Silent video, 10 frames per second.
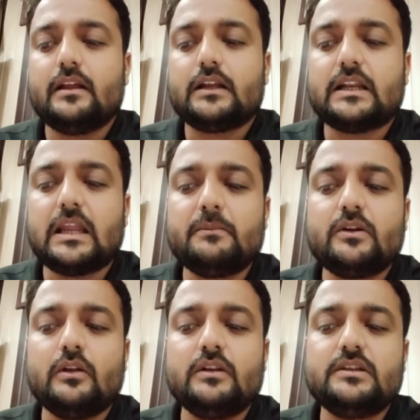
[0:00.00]

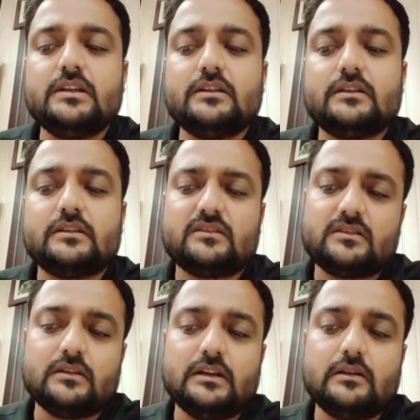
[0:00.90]
Climatology,
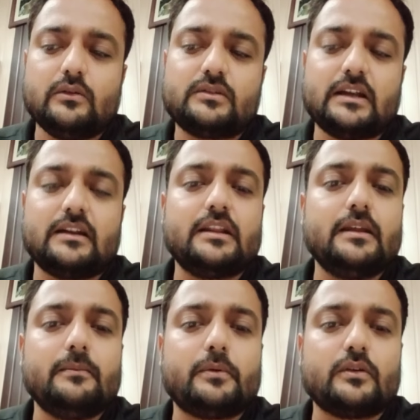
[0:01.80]
it looks at
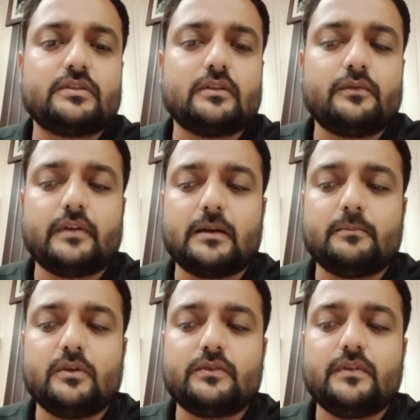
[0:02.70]
the process of
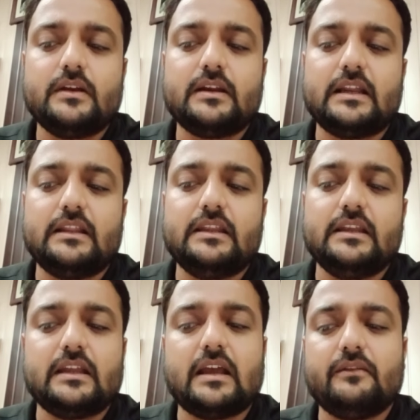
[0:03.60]
atmosphere and the
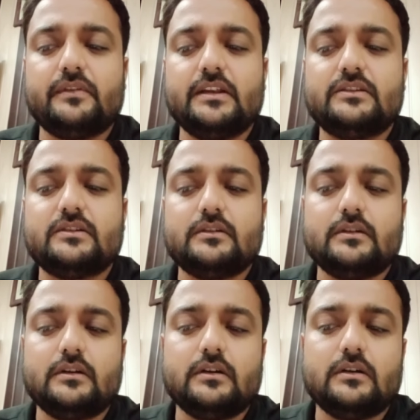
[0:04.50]
average,
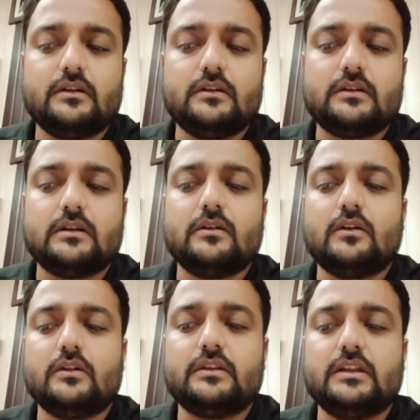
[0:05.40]

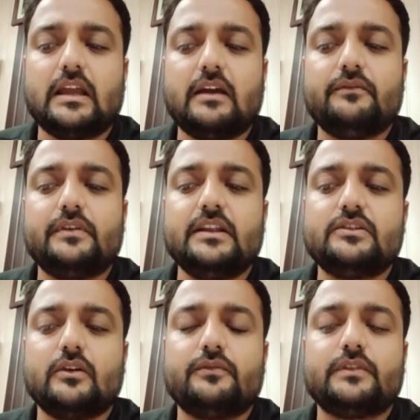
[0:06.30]
or the average
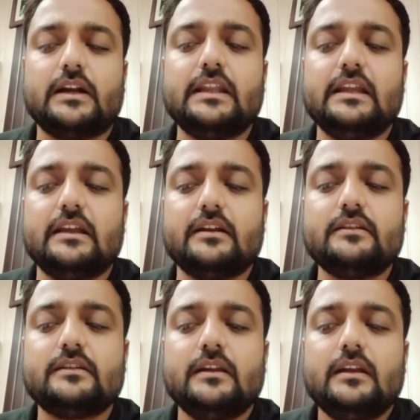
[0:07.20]
of 30 years,